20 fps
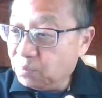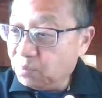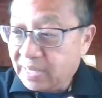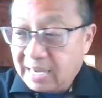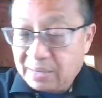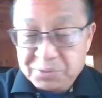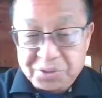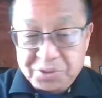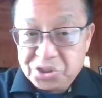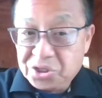what I
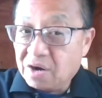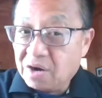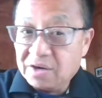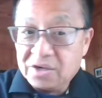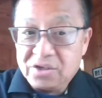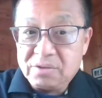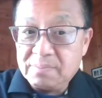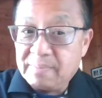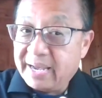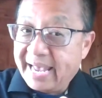was just talking
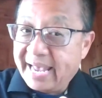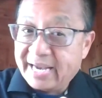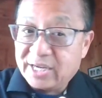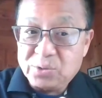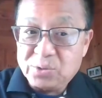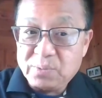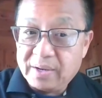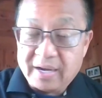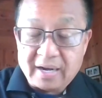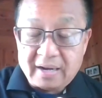to
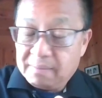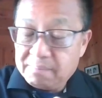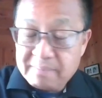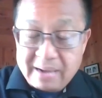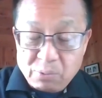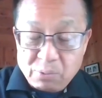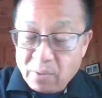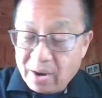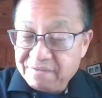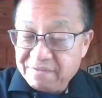my
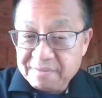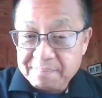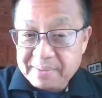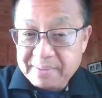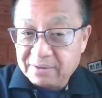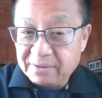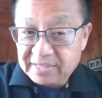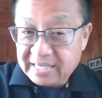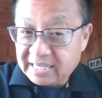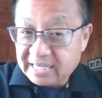wife
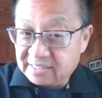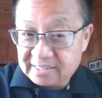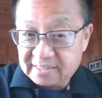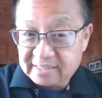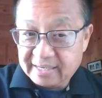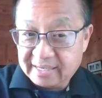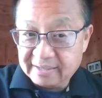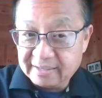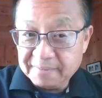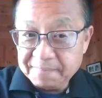about
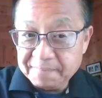yesterday.